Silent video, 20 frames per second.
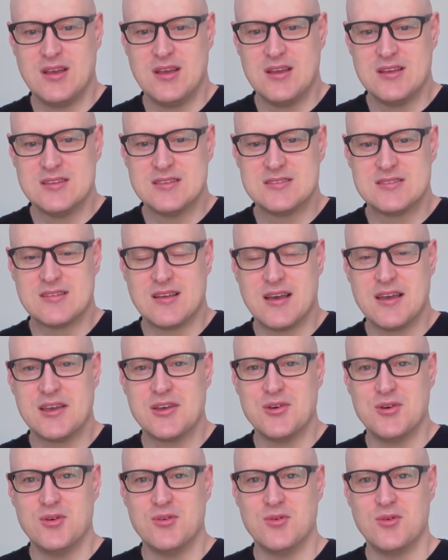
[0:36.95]

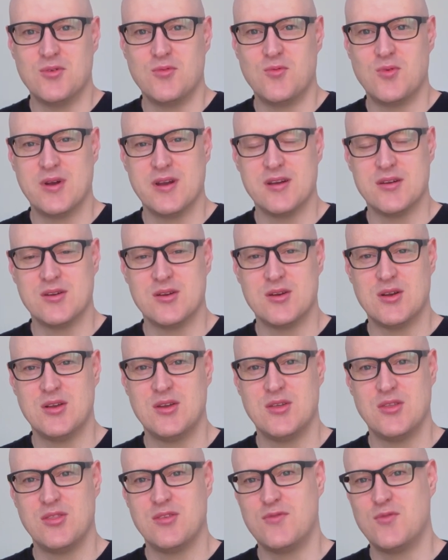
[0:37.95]
style where
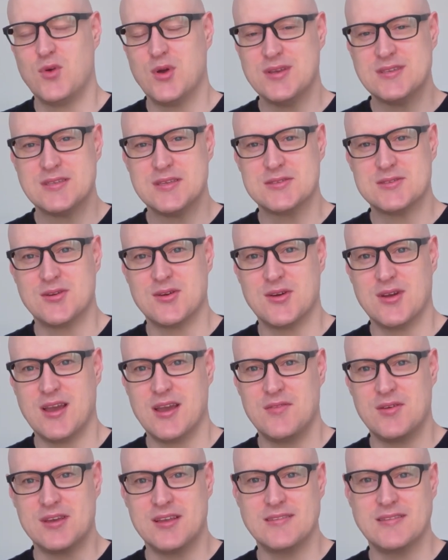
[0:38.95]
the voices are
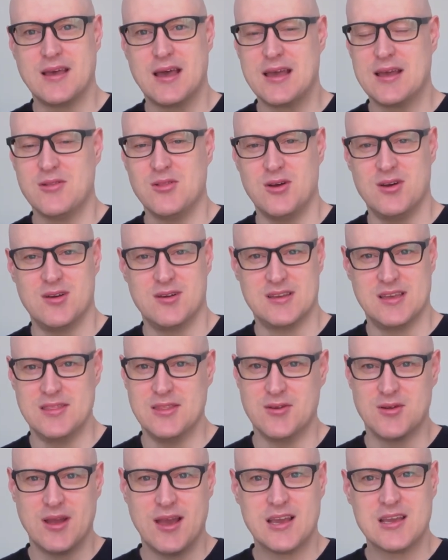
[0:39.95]
having a dialogue and
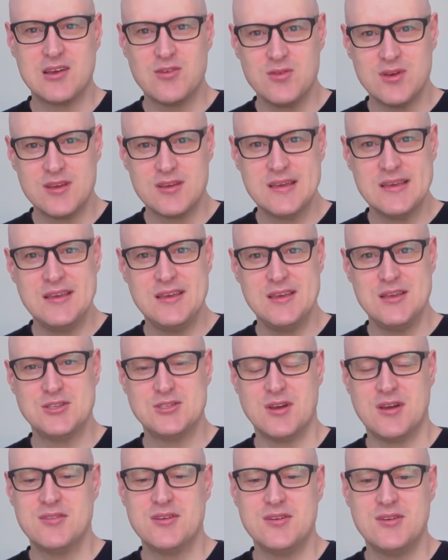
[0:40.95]
they're echoing each
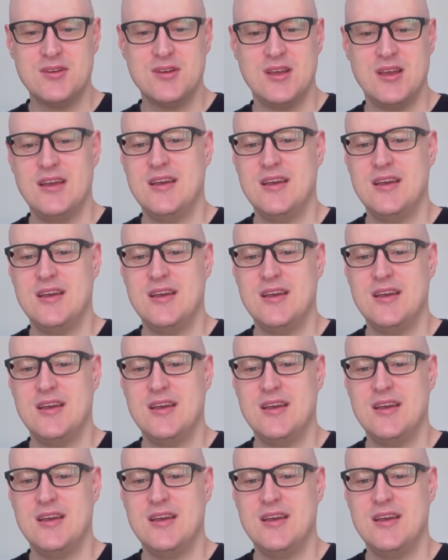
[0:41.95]
other.